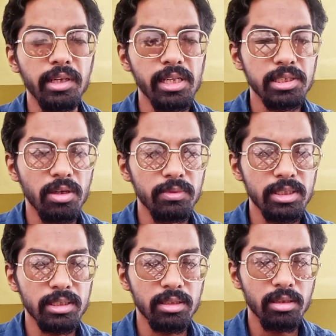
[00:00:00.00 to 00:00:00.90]
details of
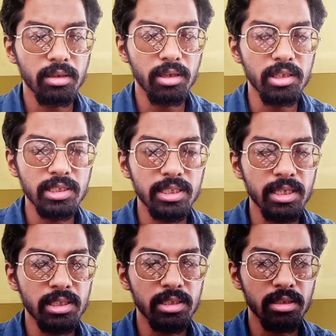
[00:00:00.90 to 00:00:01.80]
this
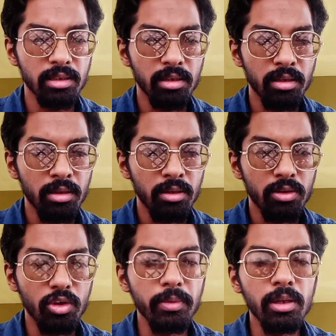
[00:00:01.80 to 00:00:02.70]
incense.
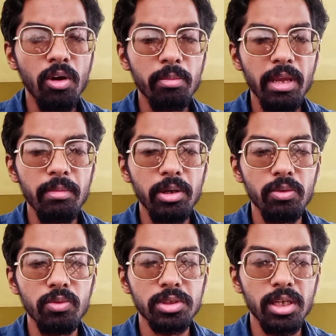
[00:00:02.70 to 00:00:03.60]
You will not be able
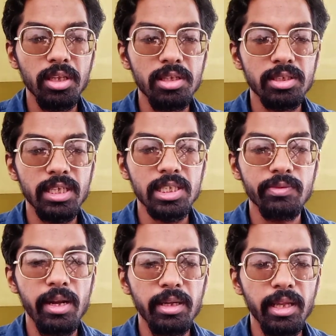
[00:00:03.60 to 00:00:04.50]
to use another
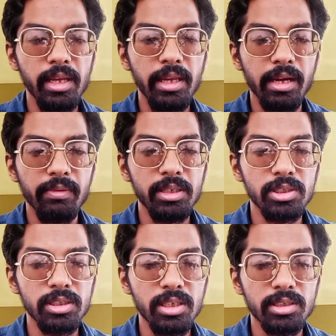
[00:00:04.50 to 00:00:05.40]
incense while Daily
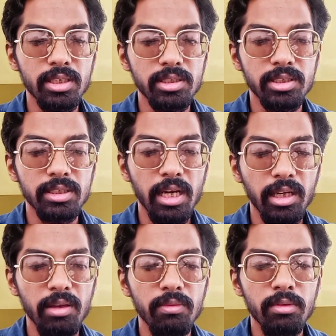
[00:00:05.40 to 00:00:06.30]
Adventure Incense is
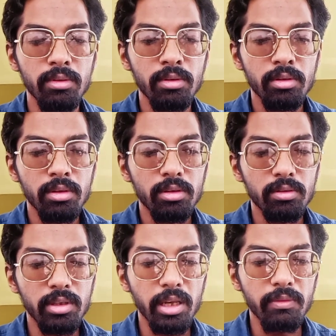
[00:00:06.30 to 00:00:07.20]
active.
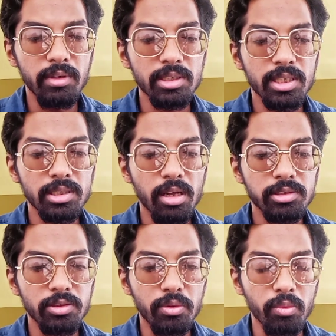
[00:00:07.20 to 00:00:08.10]
The reverse is
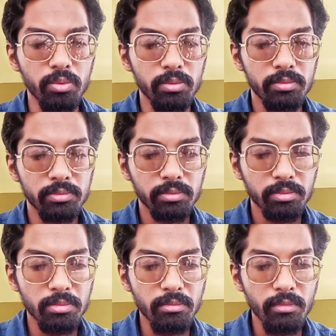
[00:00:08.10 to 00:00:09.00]
also true.
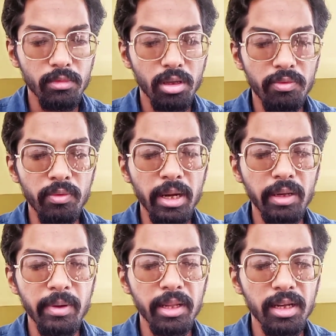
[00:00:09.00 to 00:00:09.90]
If you
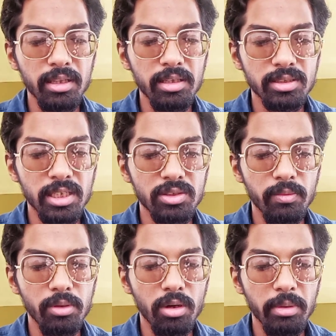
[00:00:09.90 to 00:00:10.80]
activate another incense,
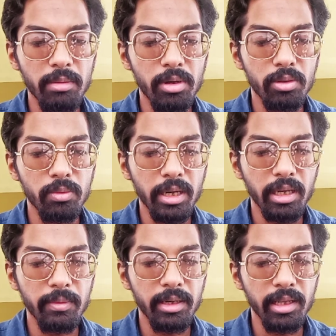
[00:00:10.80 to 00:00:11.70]
you will not be able to
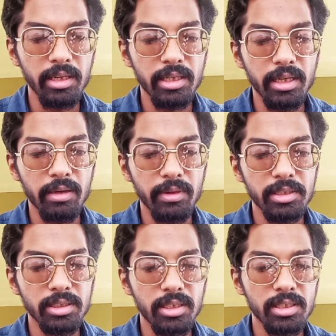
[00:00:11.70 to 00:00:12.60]
activate Daily
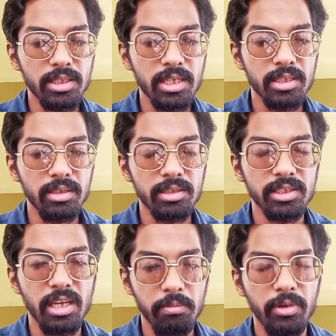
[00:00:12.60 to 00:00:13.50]
Adventure Incense at the
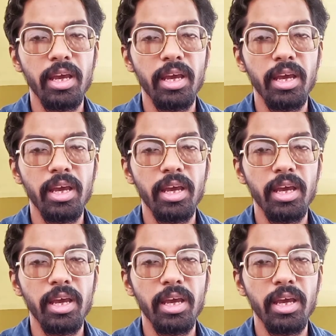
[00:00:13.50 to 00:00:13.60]
same